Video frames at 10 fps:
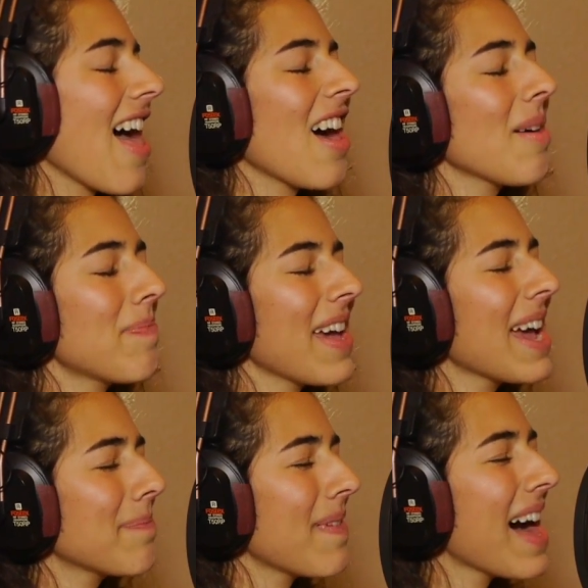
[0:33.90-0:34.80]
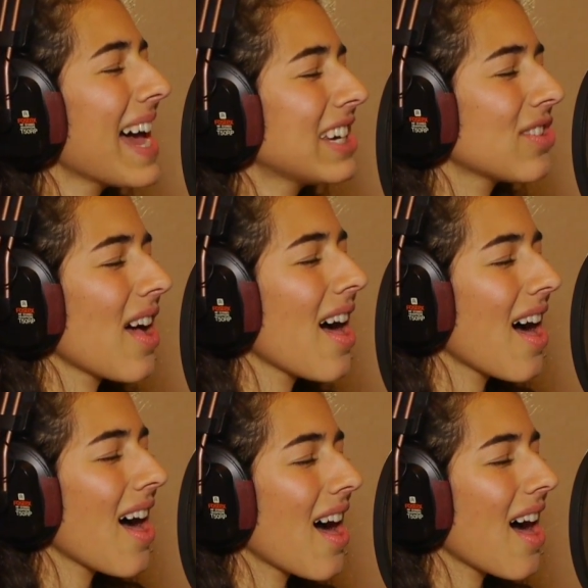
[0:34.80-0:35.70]
I'll beat my
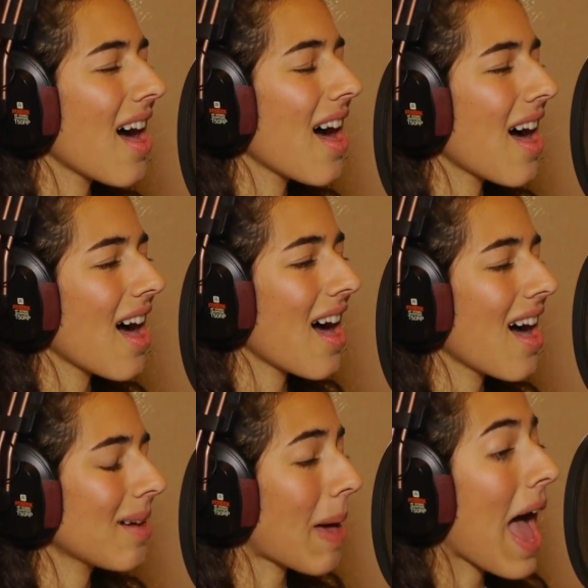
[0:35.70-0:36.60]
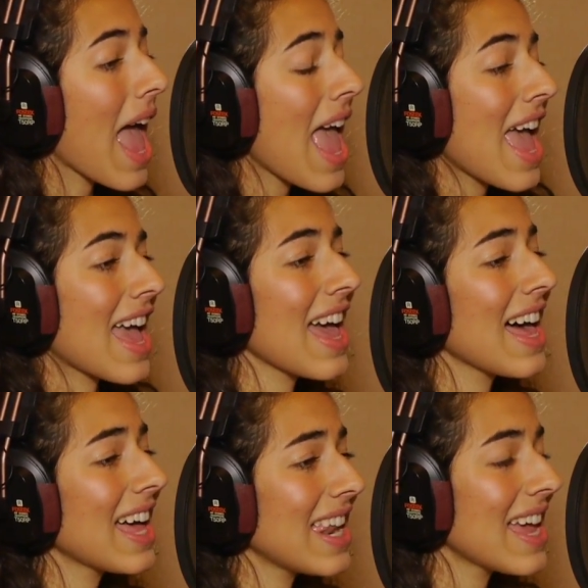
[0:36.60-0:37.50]
drum,
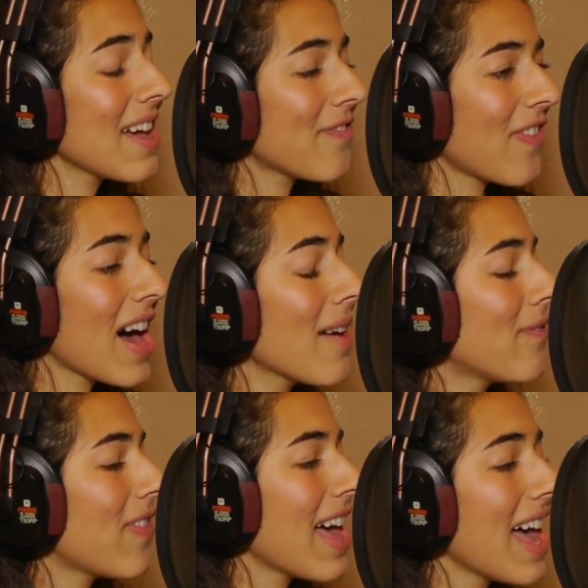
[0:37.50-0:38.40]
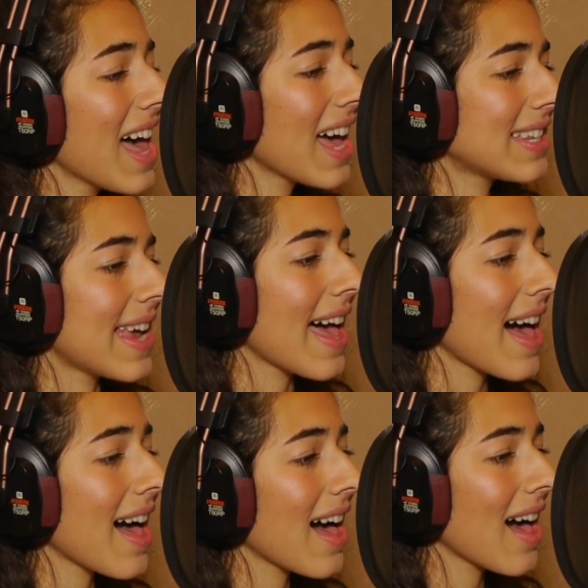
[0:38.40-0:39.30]
and if I'm bent
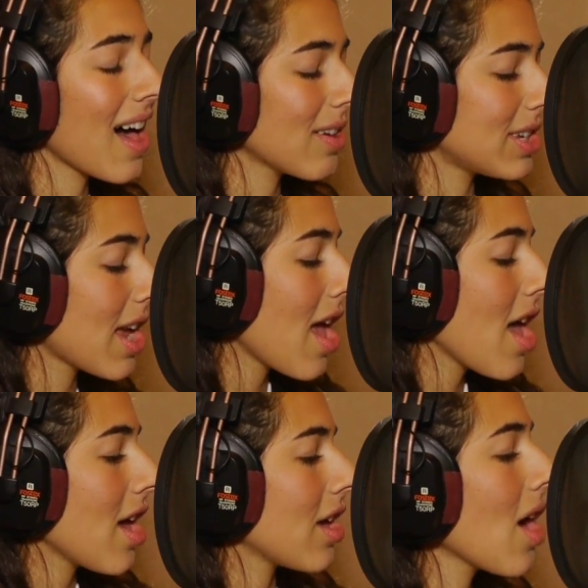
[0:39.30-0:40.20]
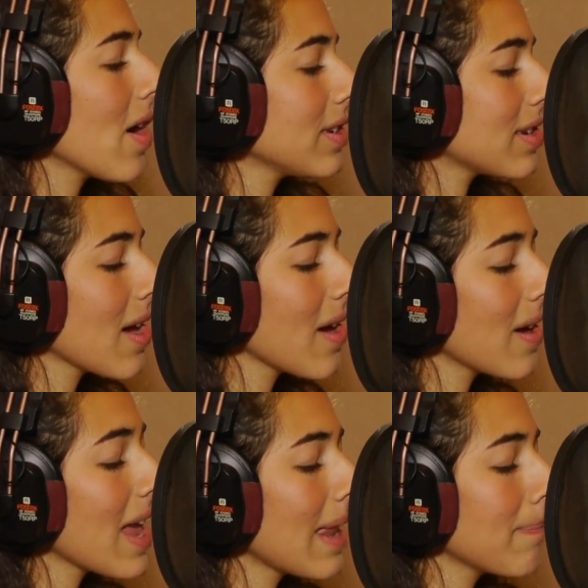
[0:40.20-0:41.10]
out, your
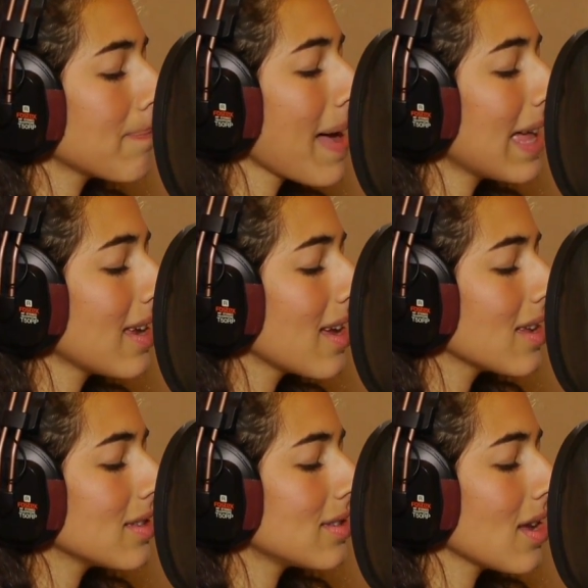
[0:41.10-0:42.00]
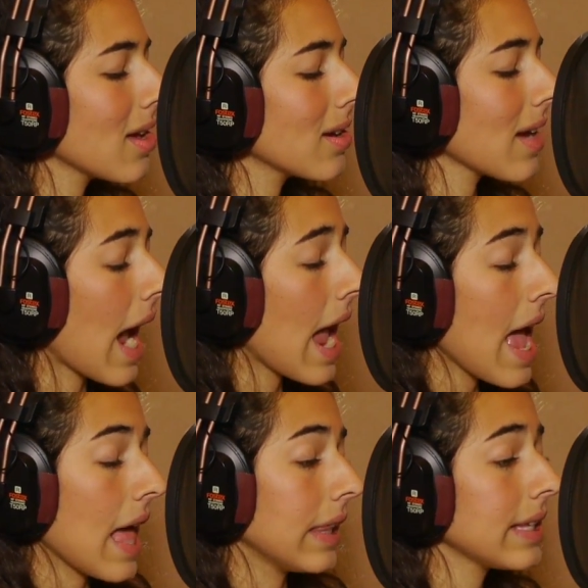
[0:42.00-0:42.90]
turn at bat, sir.
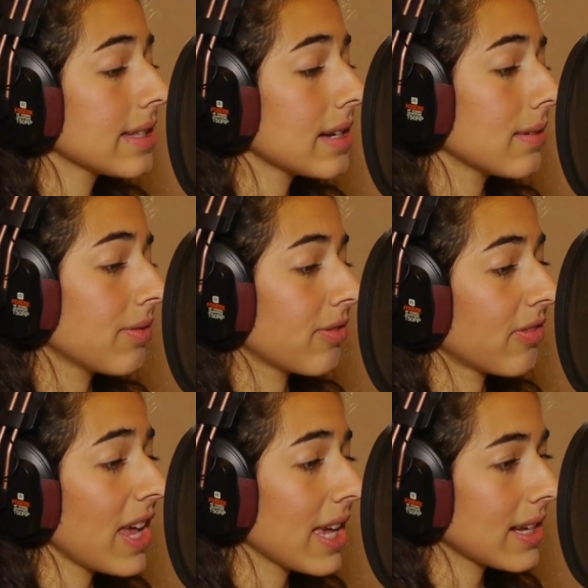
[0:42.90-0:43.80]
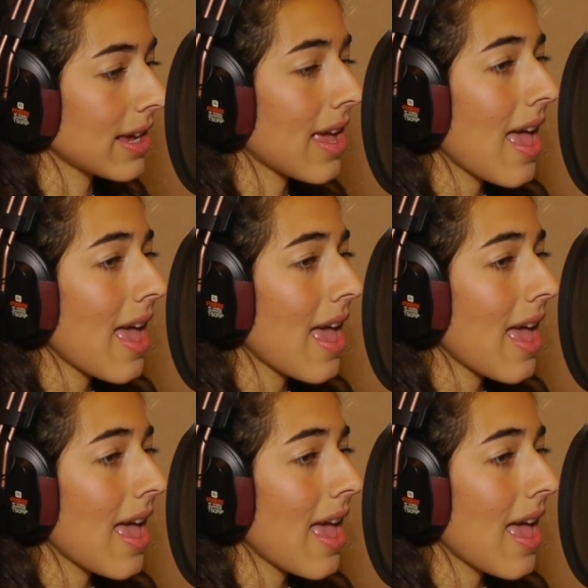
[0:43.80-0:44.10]
At least I didn't fake it,